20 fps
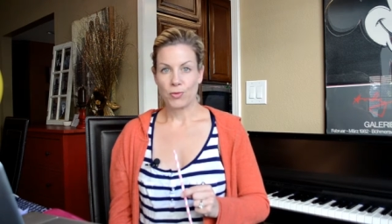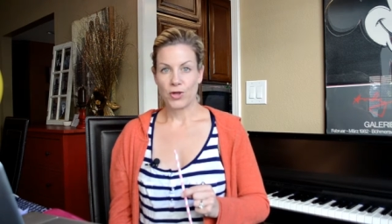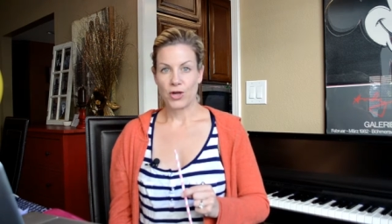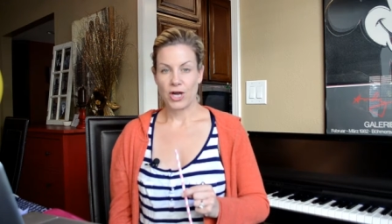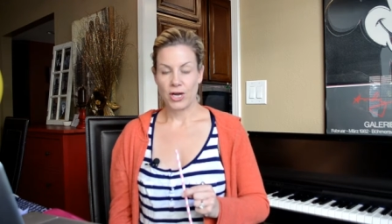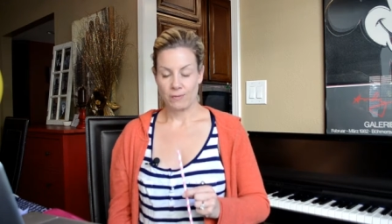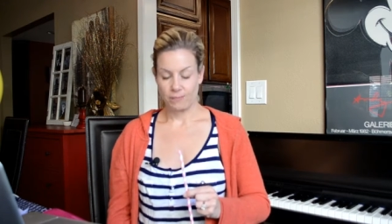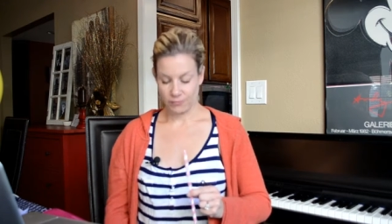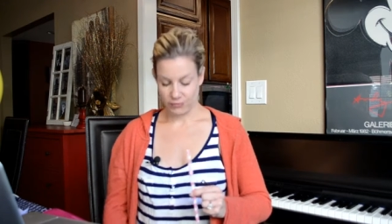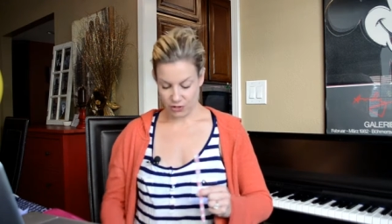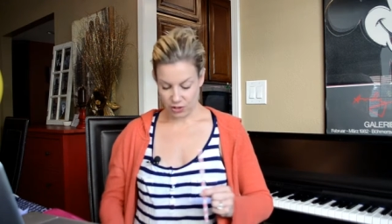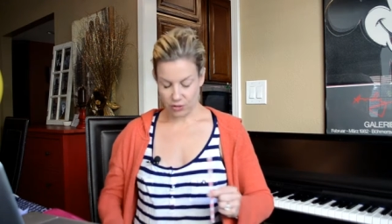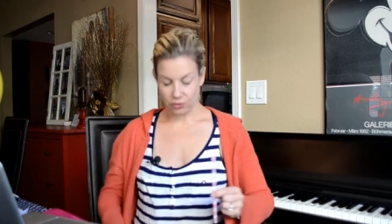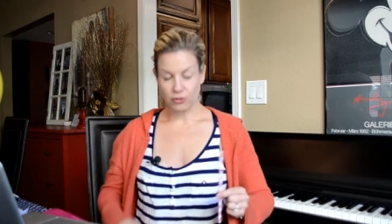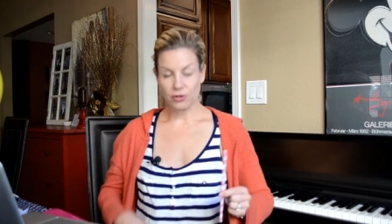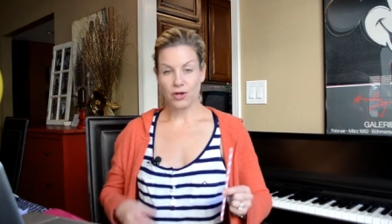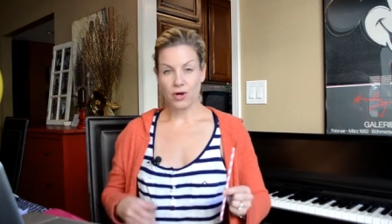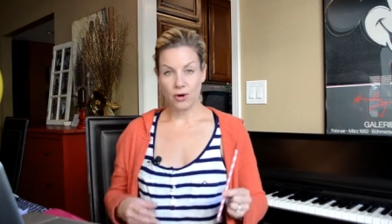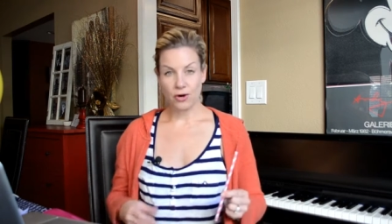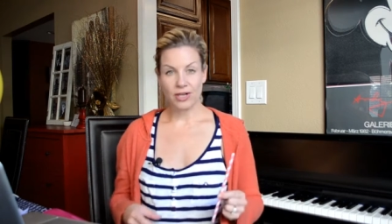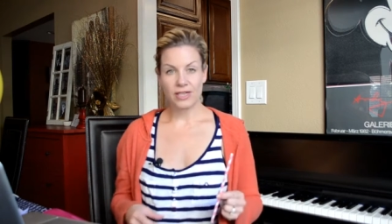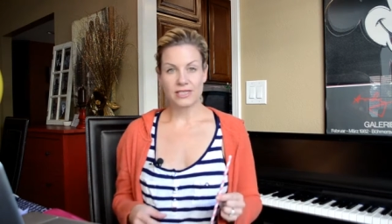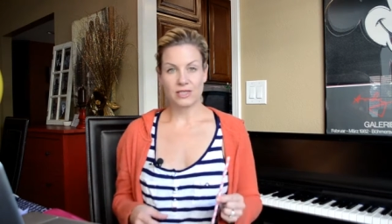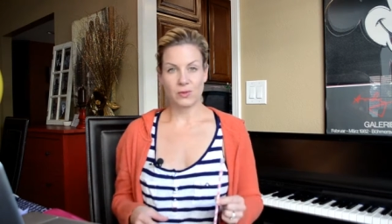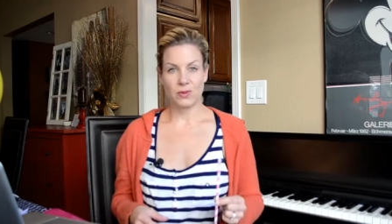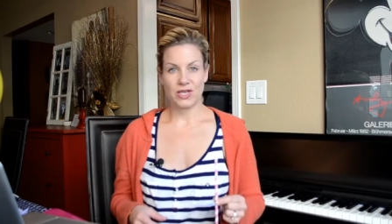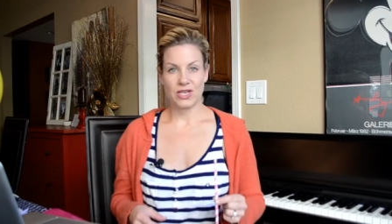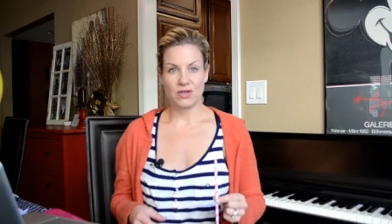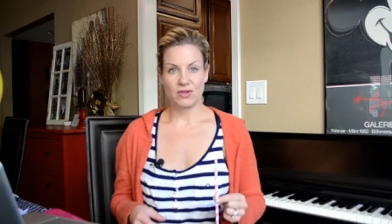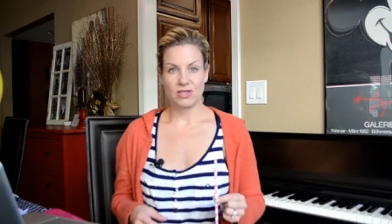Good. So you'll notice
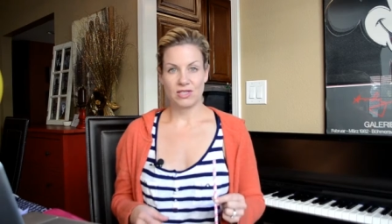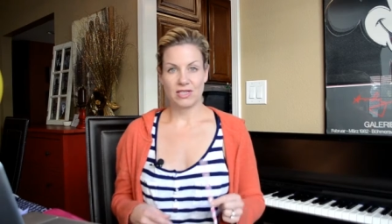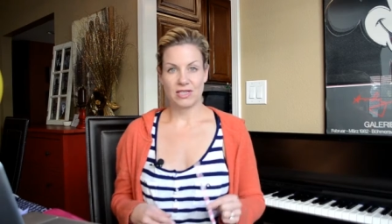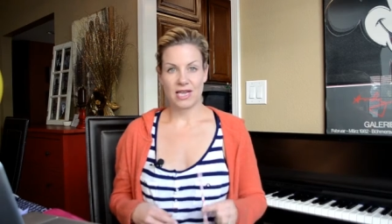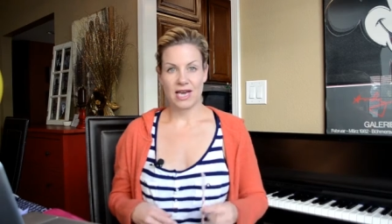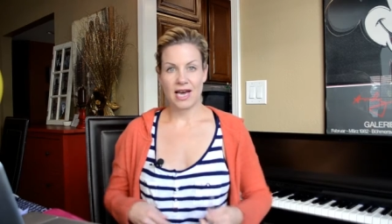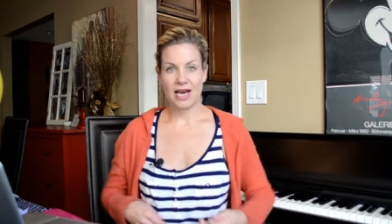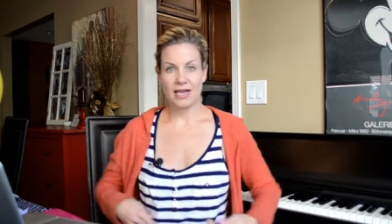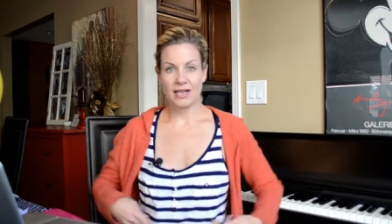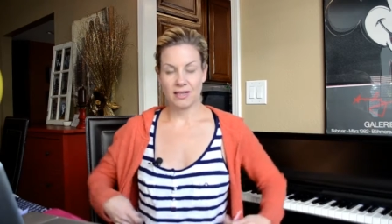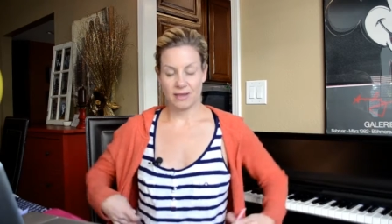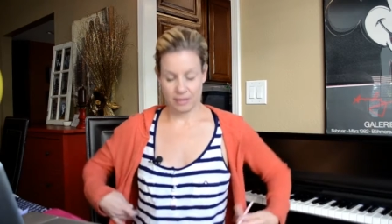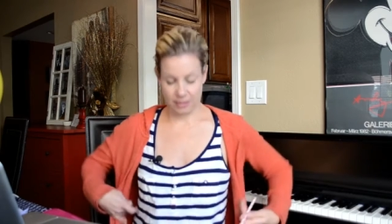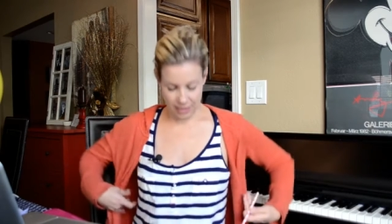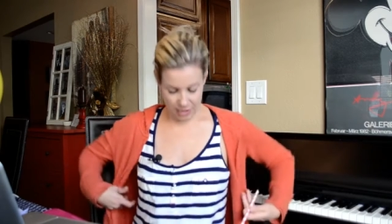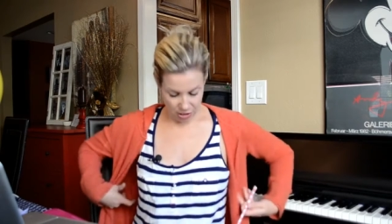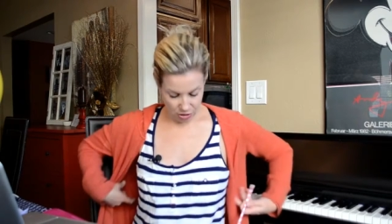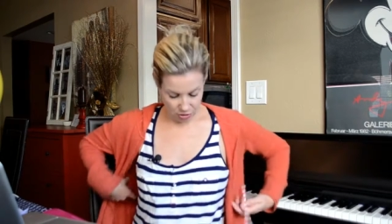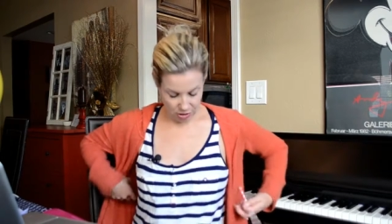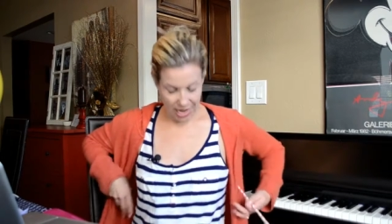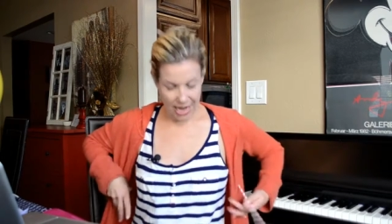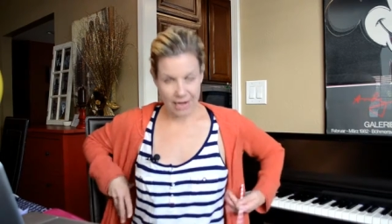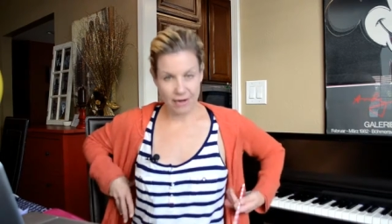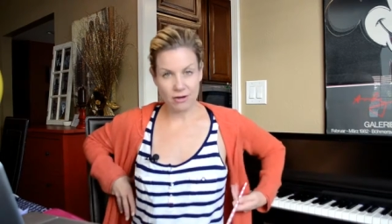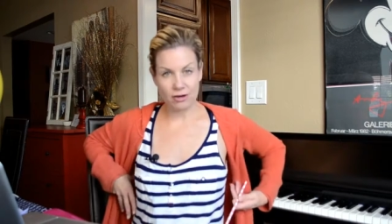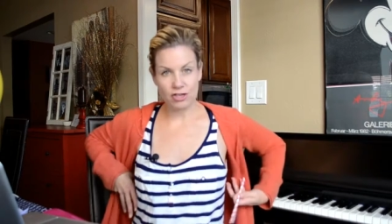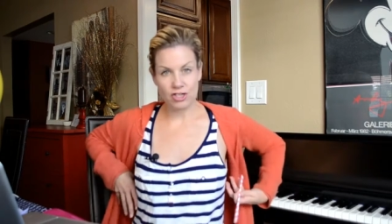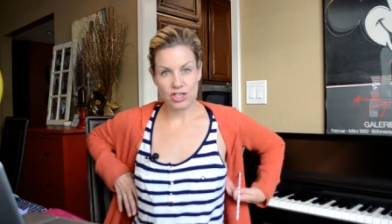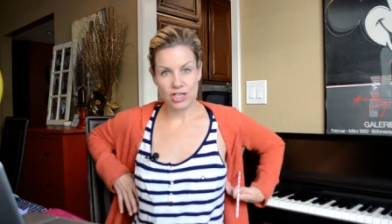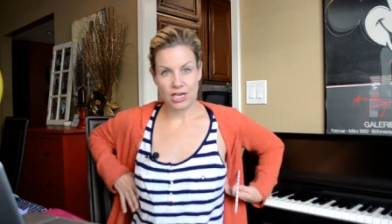when you do that, that your
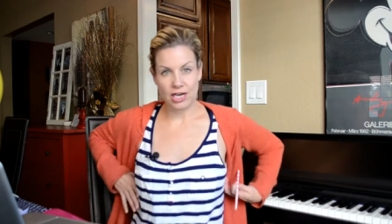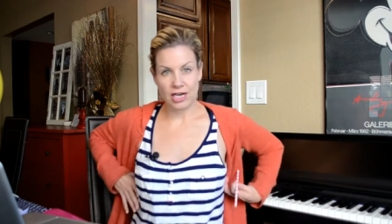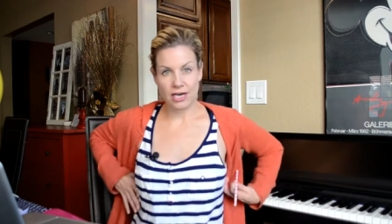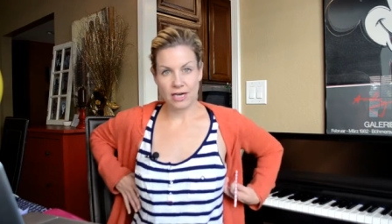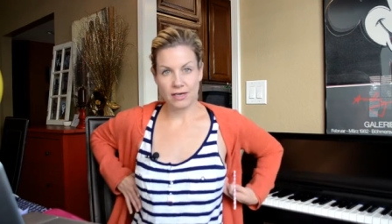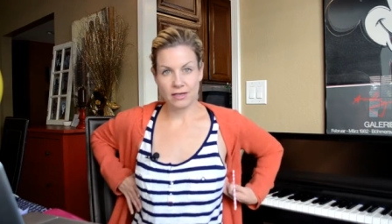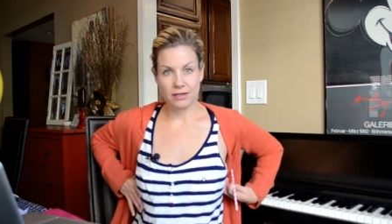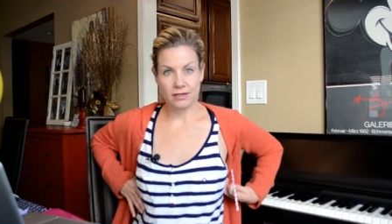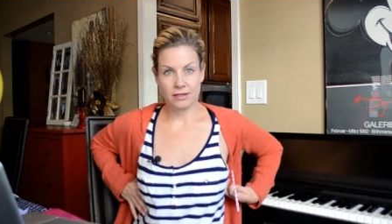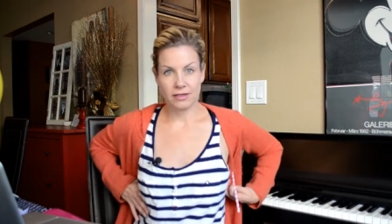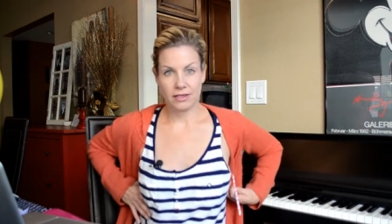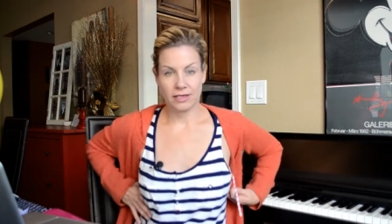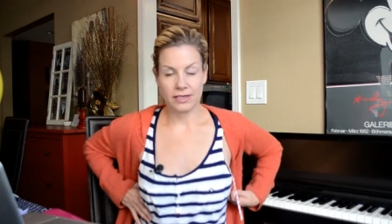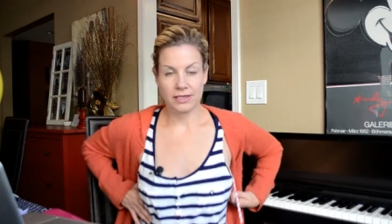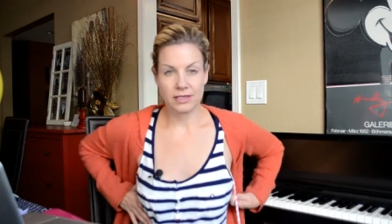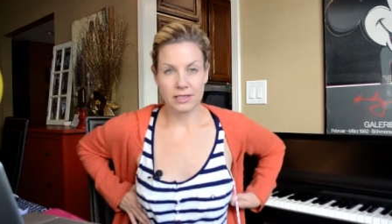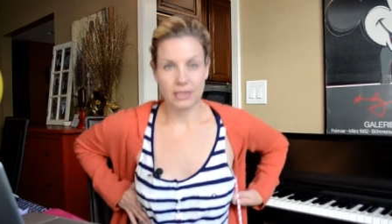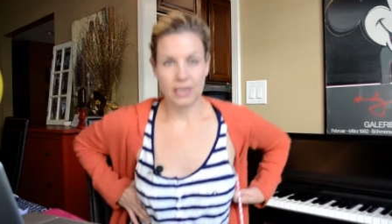energy is